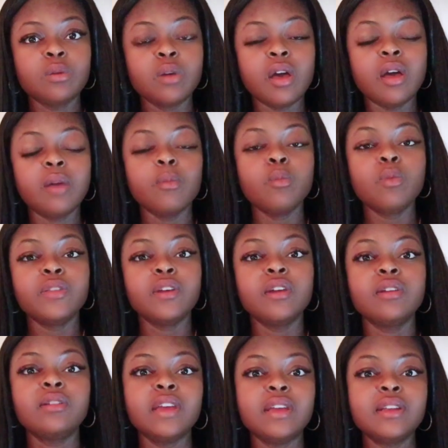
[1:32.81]
with
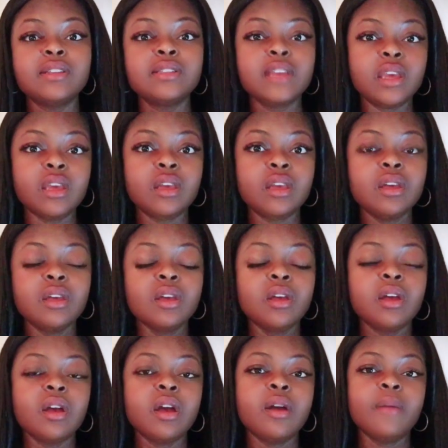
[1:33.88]
her day-to-day
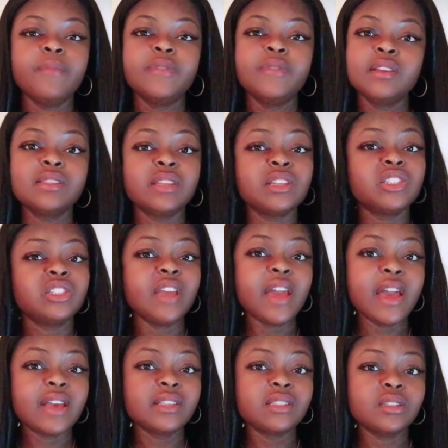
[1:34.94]
things that she
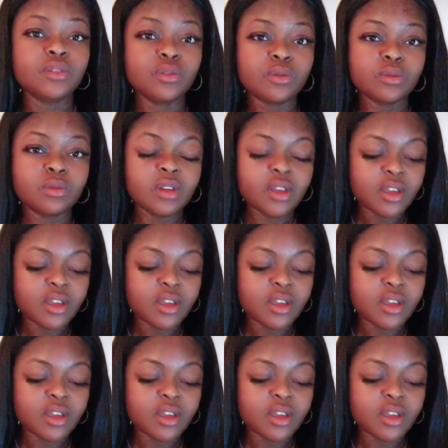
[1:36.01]
has to do.